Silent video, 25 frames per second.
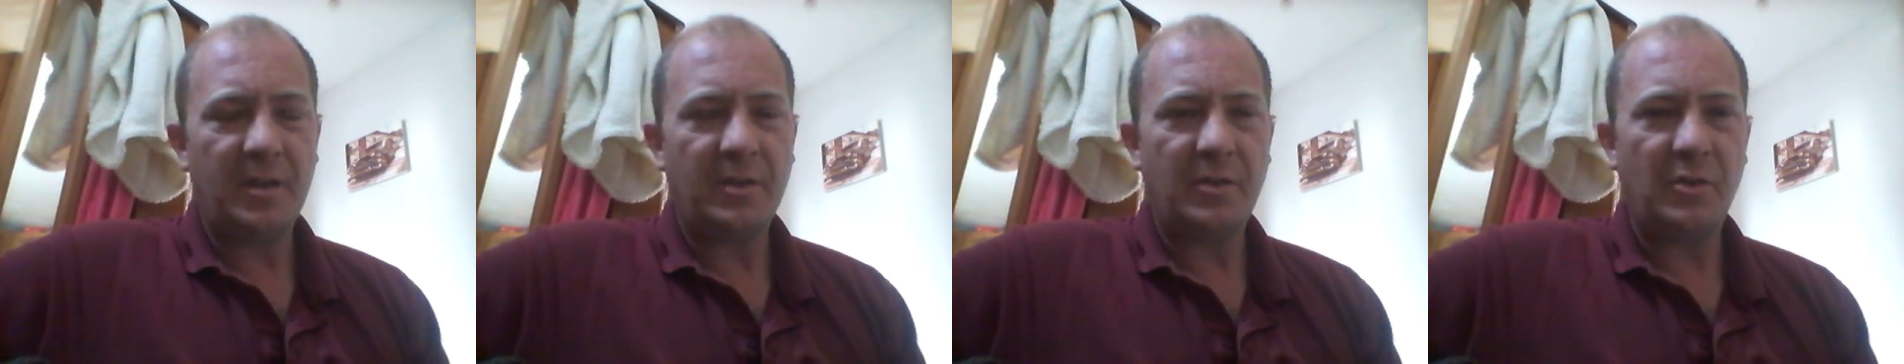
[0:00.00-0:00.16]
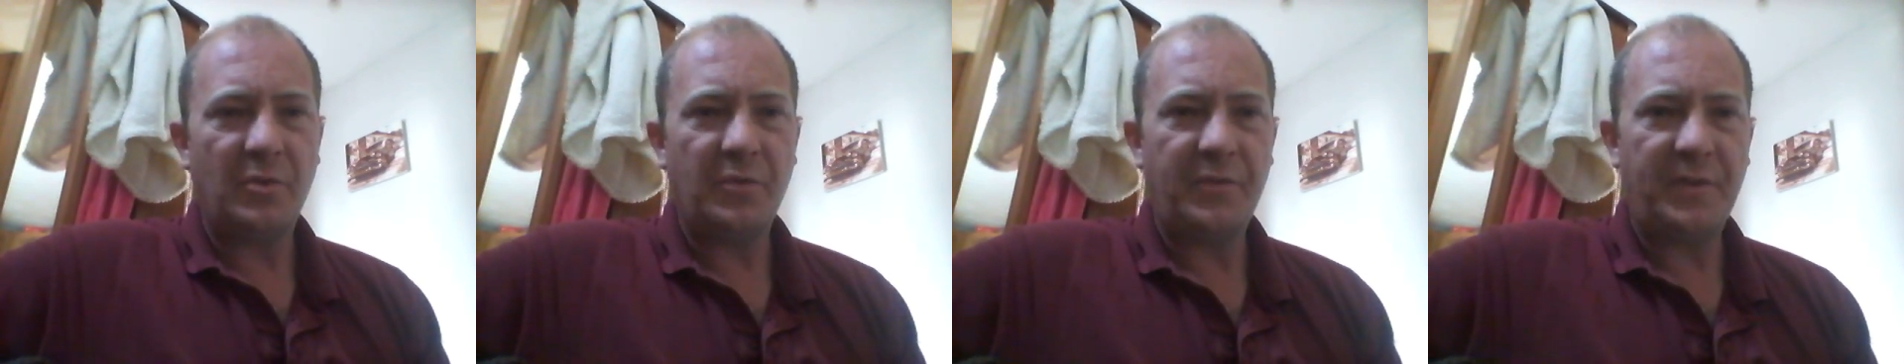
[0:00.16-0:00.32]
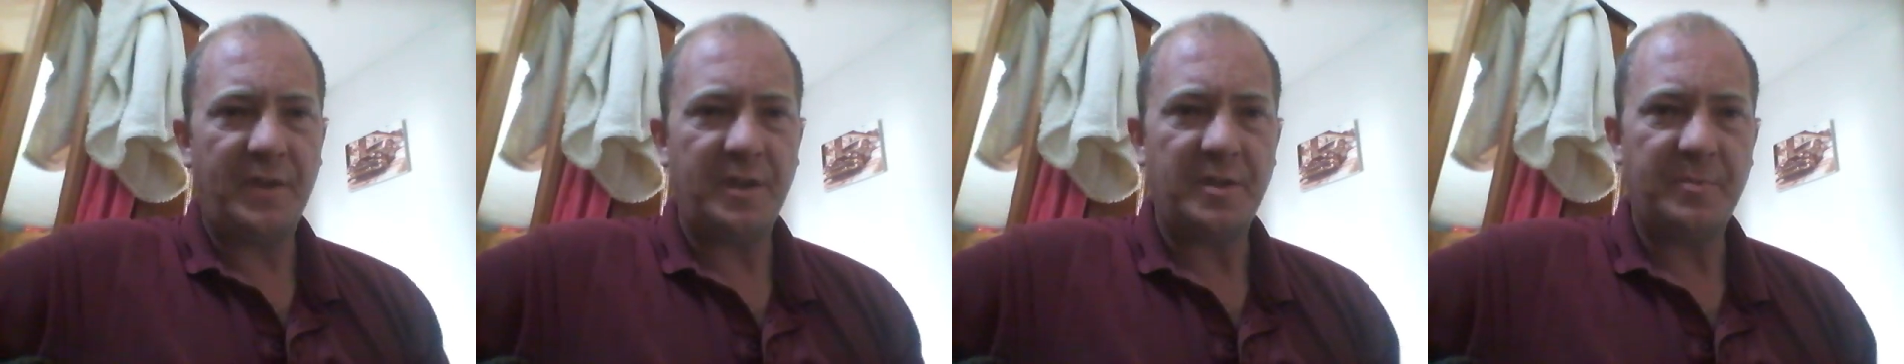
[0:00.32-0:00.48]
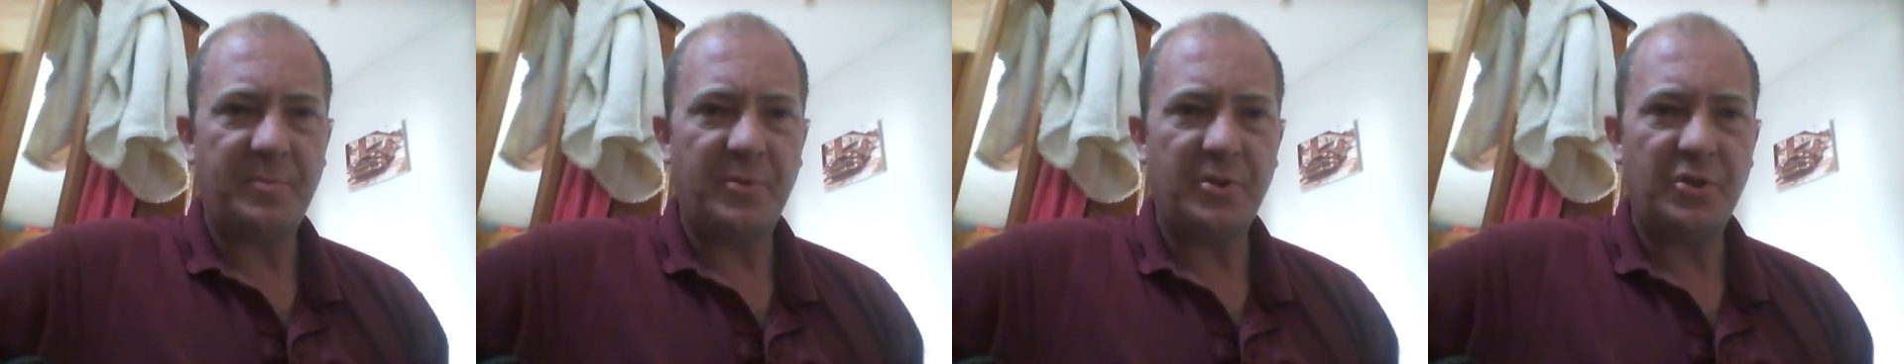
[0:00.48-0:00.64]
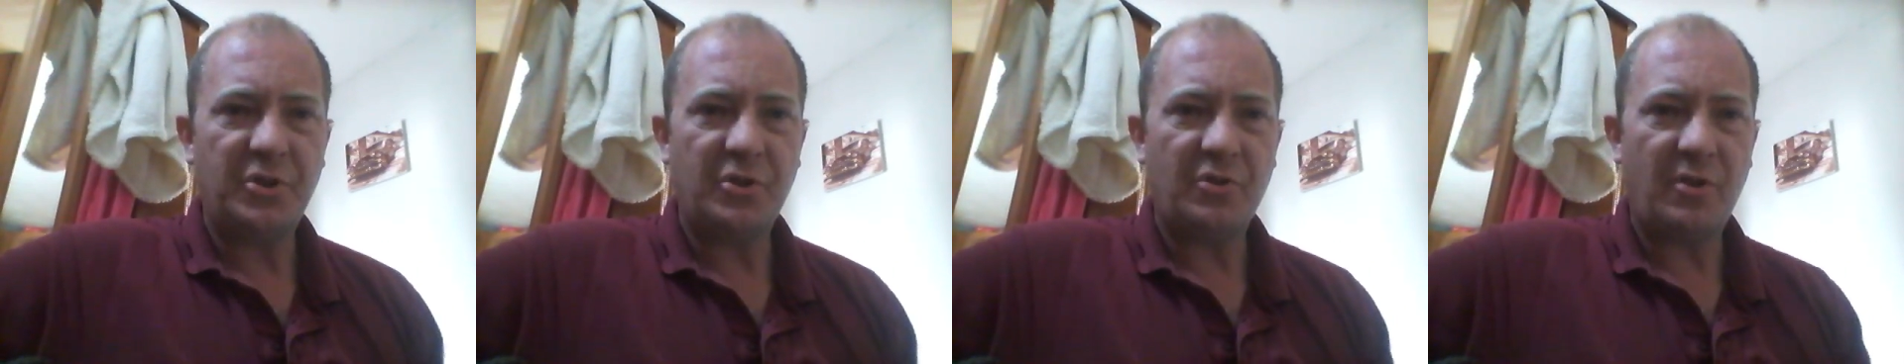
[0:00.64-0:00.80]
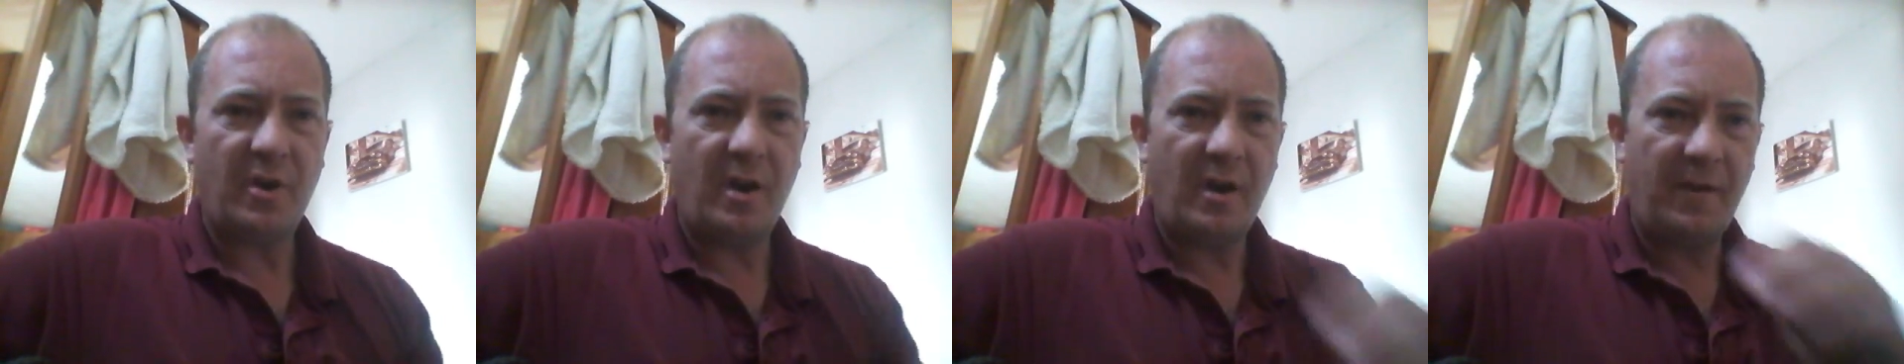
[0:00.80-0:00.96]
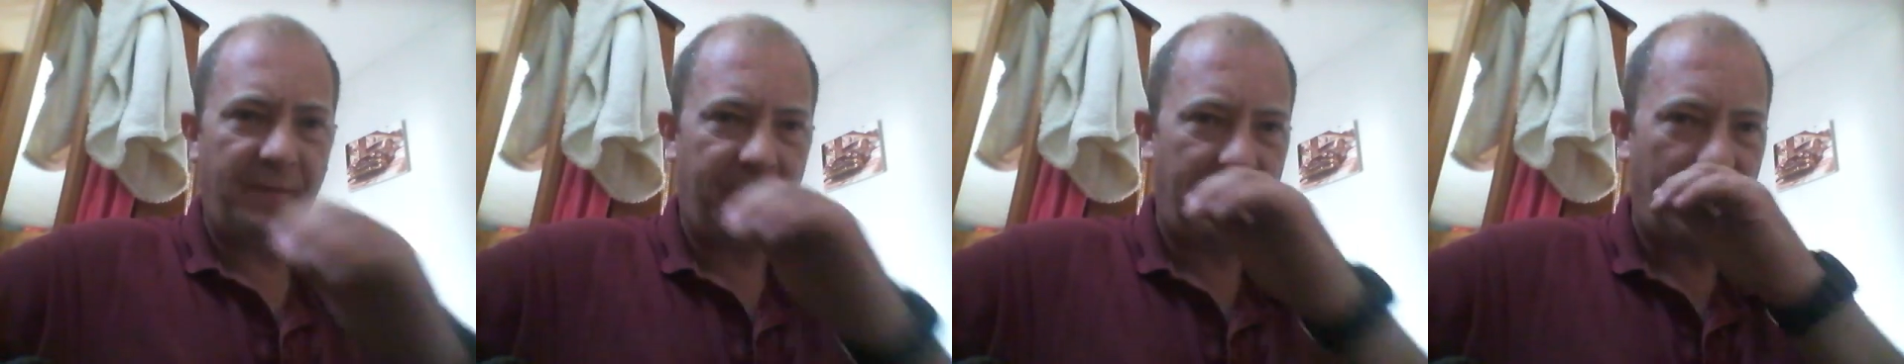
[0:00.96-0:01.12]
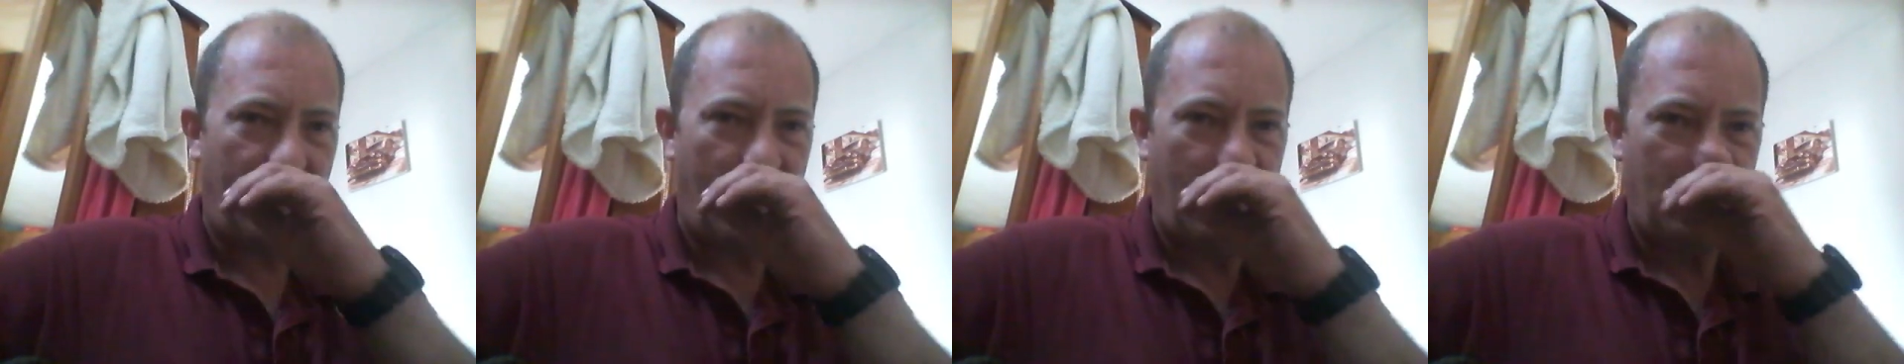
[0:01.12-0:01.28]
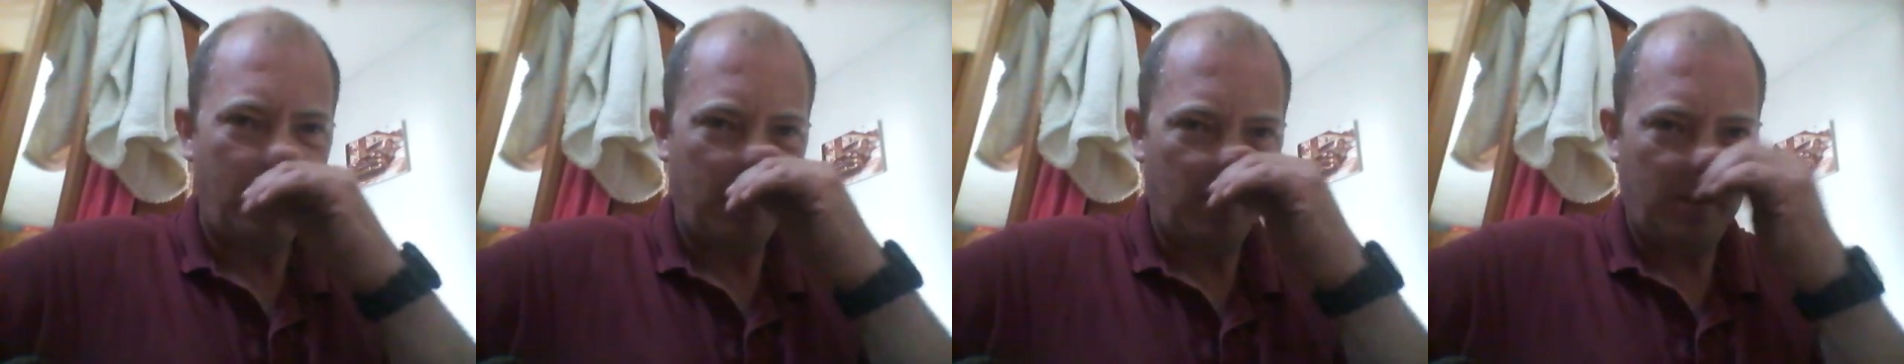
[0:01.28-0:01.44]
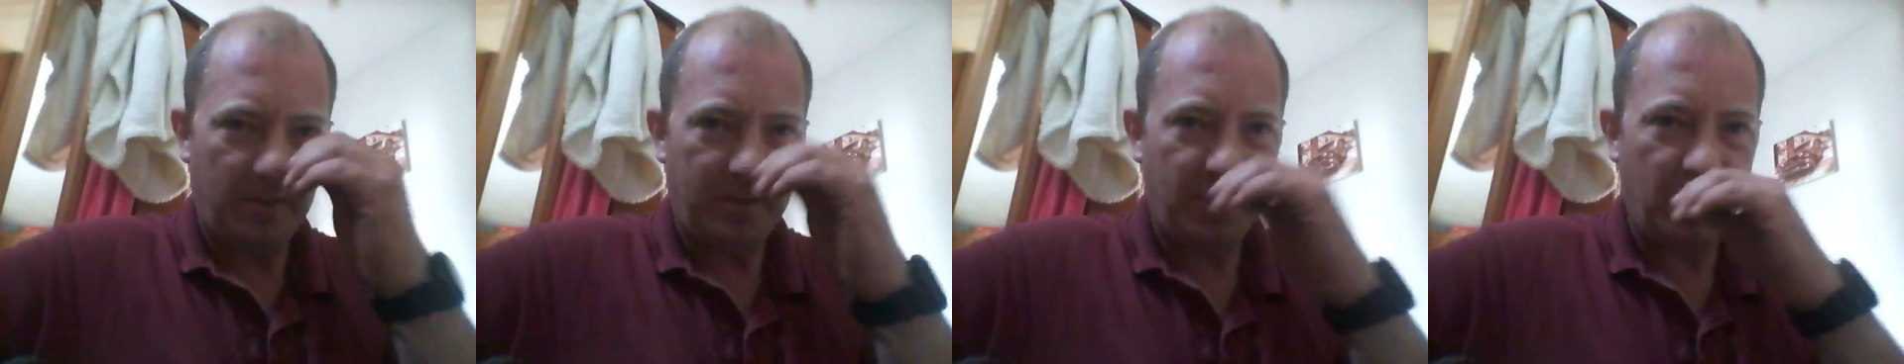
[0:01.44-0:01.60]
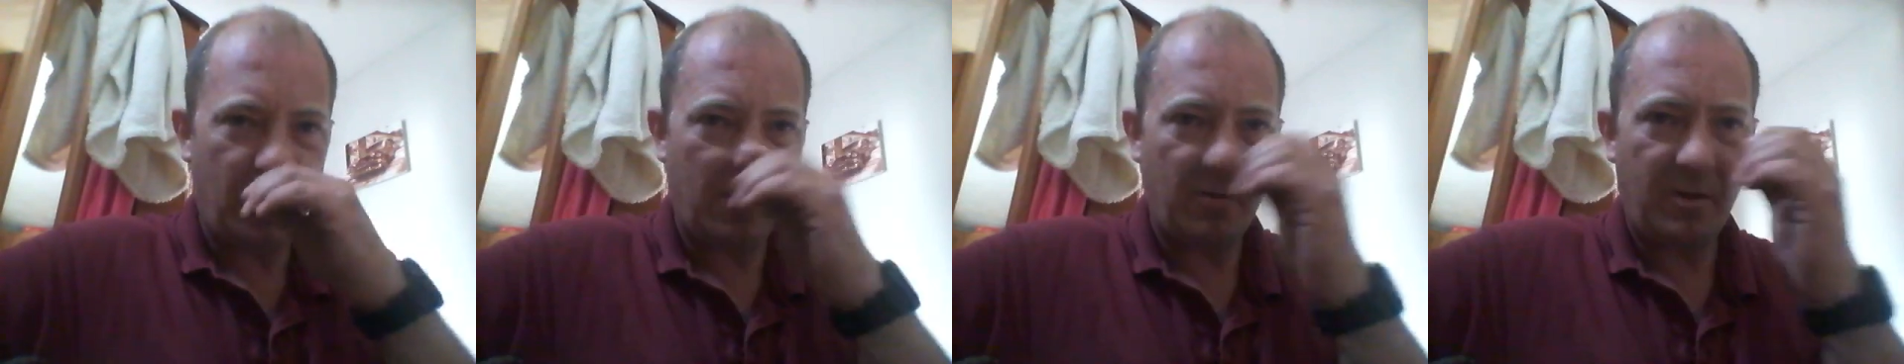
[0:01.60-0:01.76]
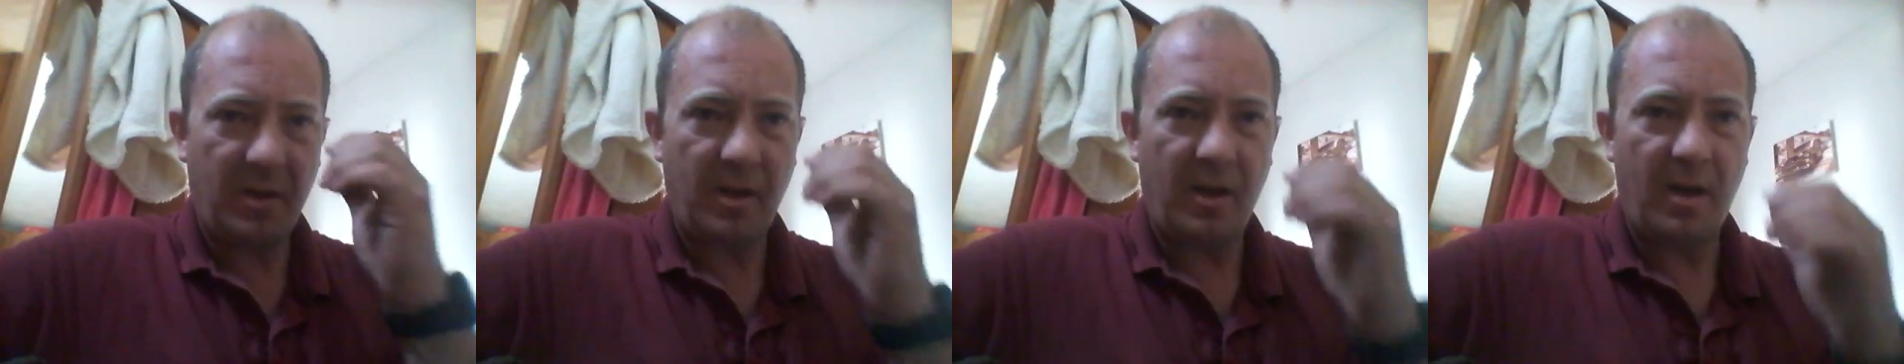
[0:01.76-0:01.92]
Northeast Bushcrafter,
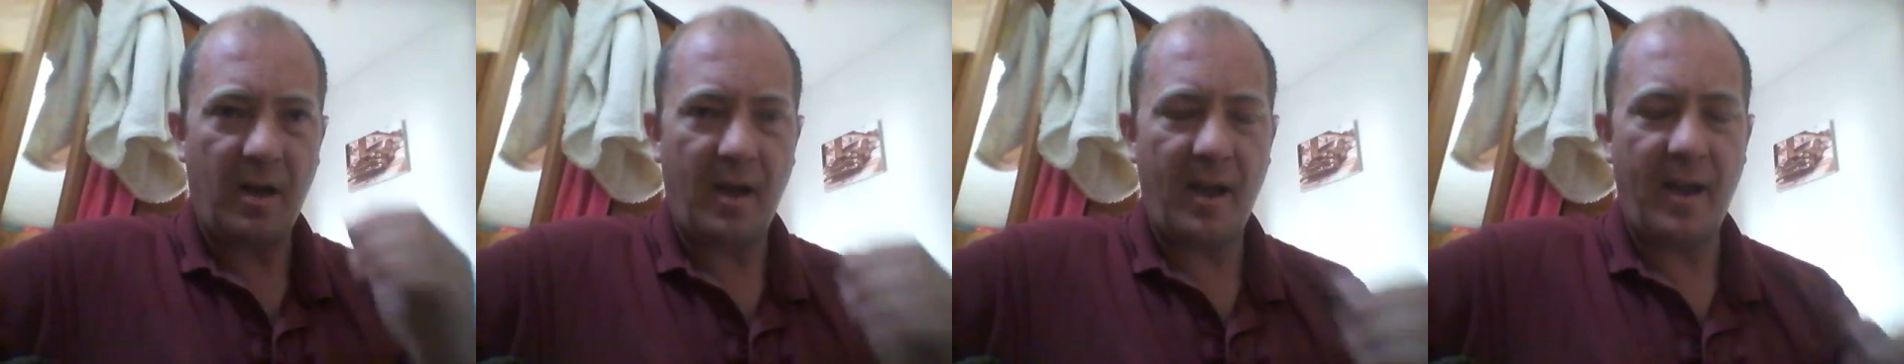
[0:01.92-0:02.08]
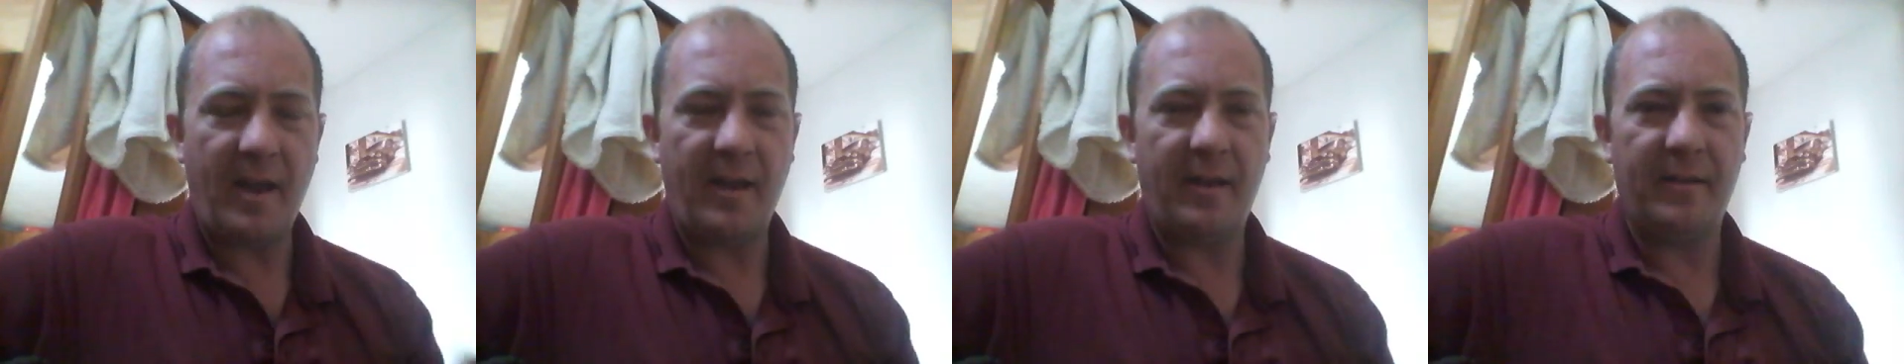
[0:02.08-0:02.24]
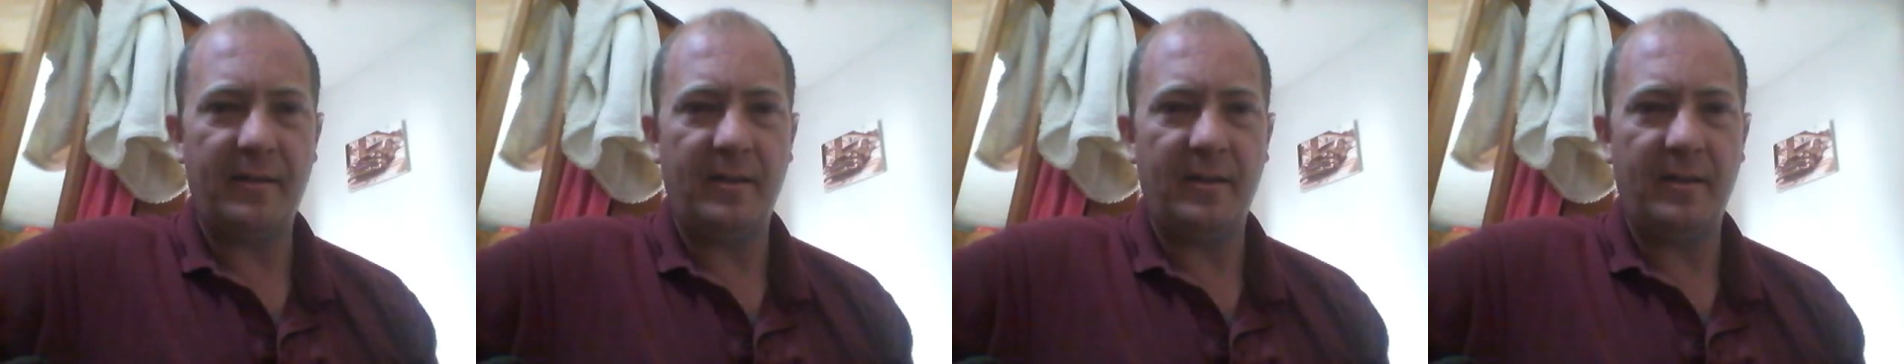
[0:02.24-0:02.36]
top guy.